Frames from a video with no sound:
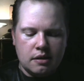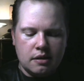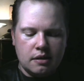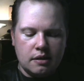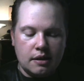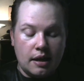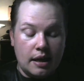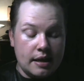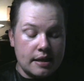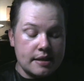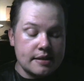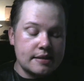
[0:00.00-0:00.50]

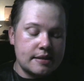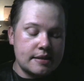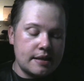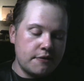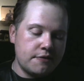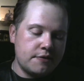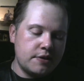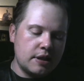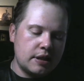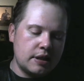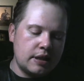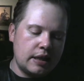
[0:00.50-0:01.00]
It is
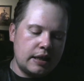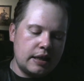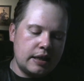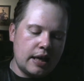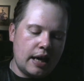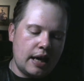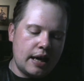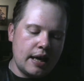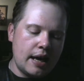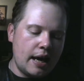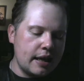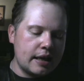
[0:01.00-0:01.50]
definitely.
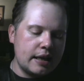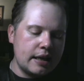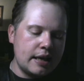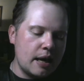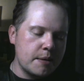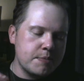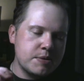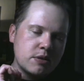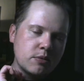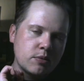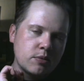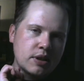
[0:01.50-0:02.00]
I can
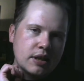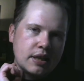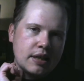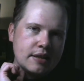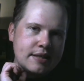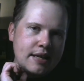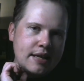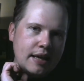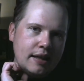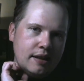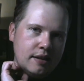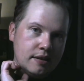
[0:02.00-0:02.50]
absolutely
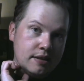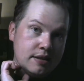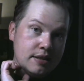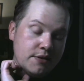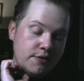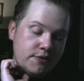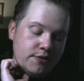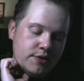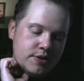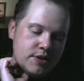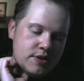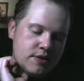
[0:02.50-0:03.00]
tell the
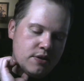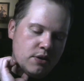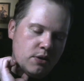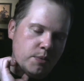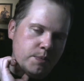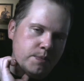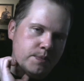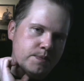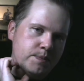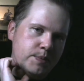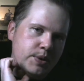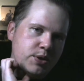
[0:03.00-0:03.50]
difference
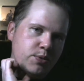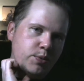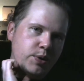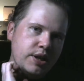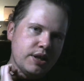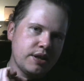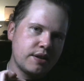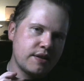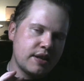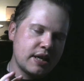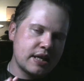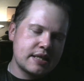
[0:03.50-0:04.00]
though
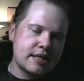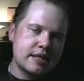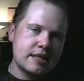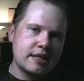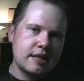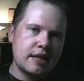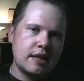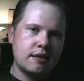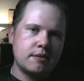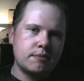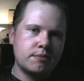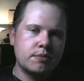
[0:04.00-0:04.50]
between this,
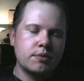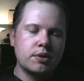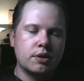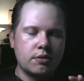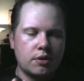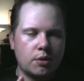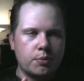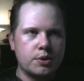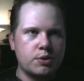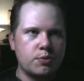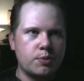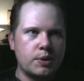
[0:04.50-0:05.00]

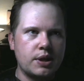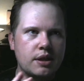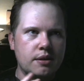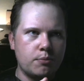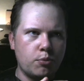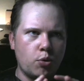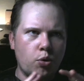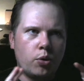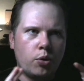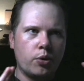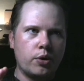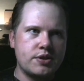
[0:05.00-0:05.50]
between a
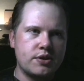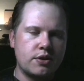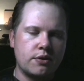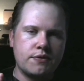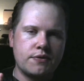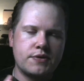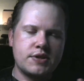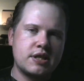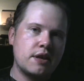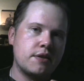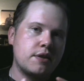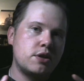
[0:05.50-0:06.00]
more sort of
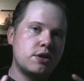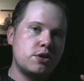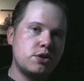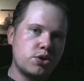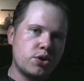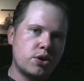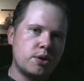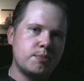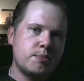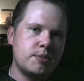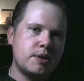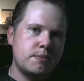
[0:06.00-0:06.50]
southern
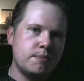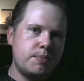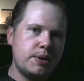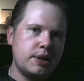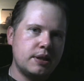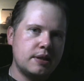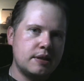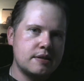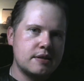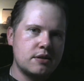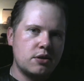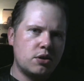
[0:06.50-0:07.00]
German
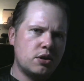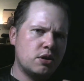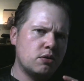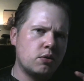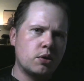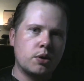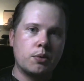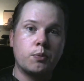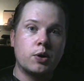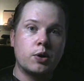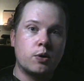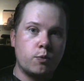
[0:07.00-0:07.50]
pilsner, or
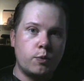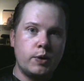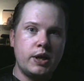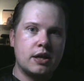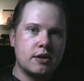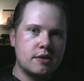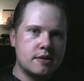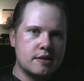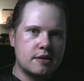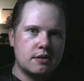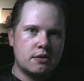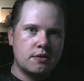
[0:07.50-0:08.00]
what we
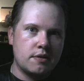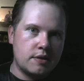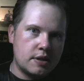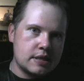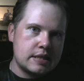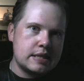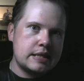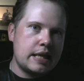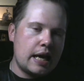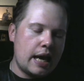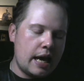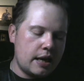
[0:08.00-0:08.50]
consider the
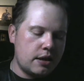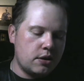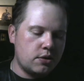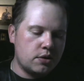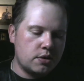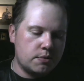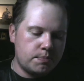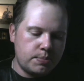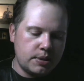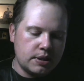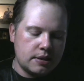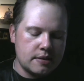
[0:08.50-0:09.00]

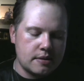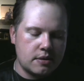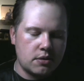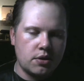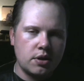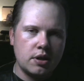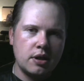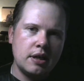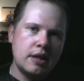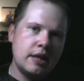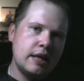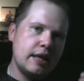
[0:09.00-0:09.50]
standard pilsner,
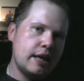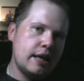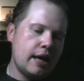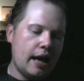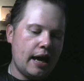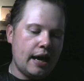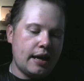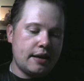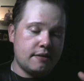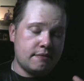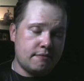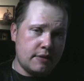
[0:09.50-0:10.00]

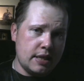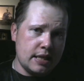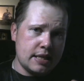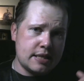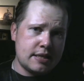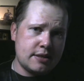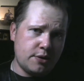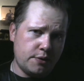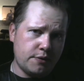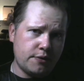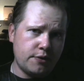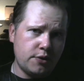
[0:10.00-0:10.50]
and this
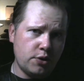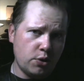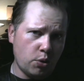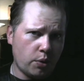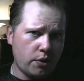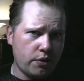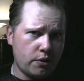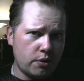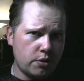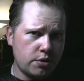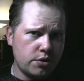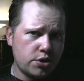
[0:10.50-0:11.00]
sort of
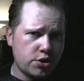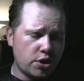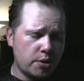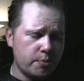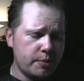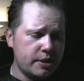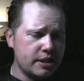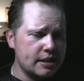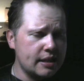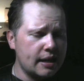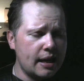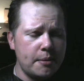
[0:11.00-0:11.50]
northern
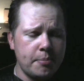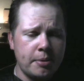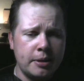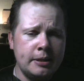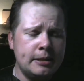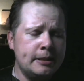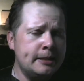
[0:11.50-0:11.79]
German type.